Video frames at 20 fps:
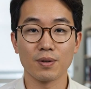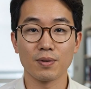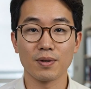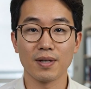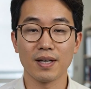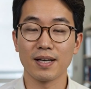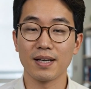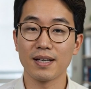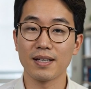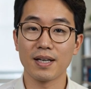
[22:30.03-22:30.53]

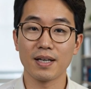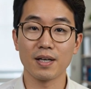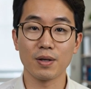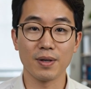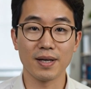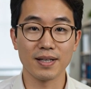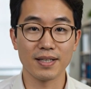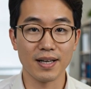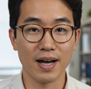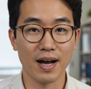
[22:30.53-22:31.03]
routine, and a
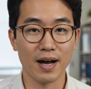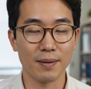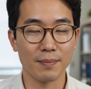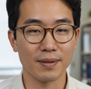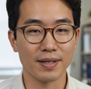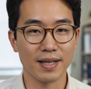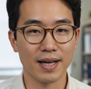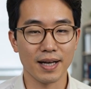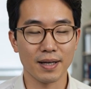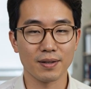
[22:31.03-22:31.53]
less
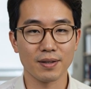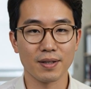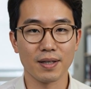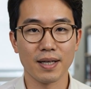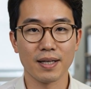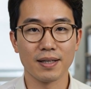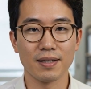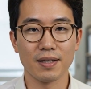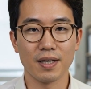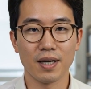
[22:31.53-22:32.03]
commonly
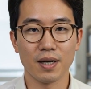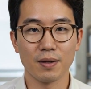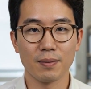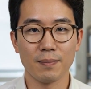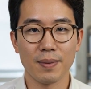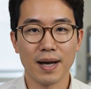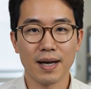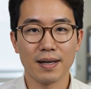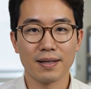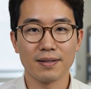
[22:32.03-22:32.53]
exercised code
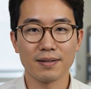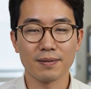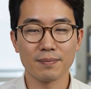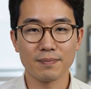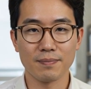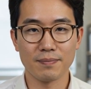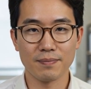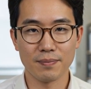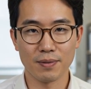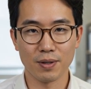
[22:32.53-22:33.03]
path,
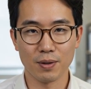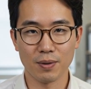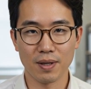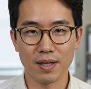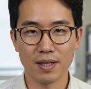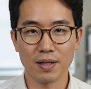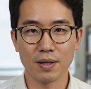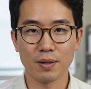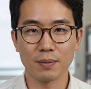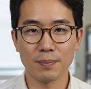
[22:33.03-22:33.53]
the
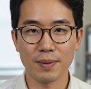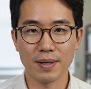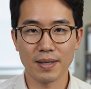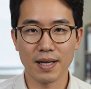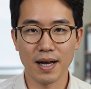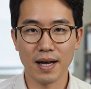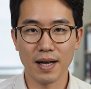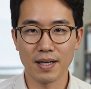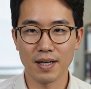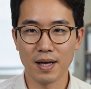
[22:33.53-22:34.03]
requeue
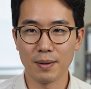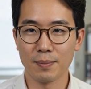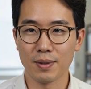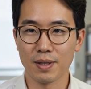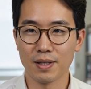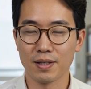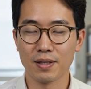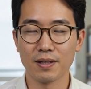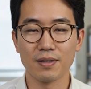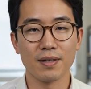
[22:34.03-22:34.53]
PI
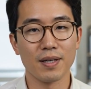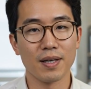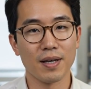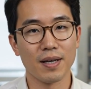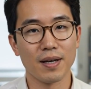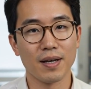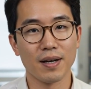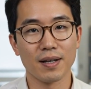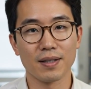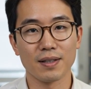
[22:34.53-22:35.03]
operation,
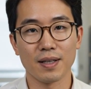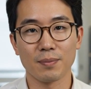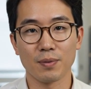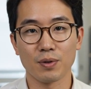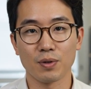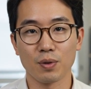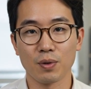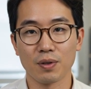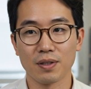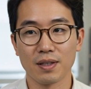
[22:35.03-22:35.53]
that
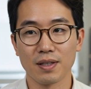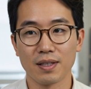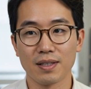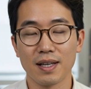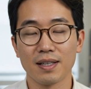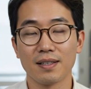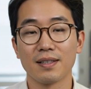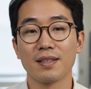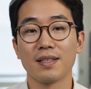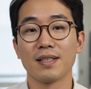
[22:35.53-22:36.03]
most ordinary
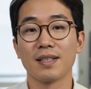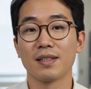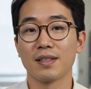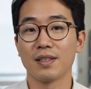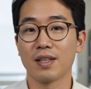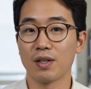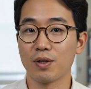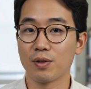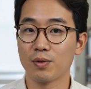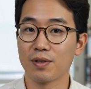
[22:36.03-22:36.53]
testing and
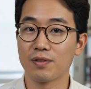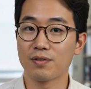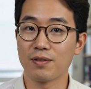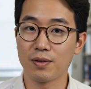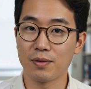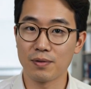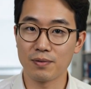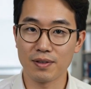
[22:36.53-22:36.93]
code review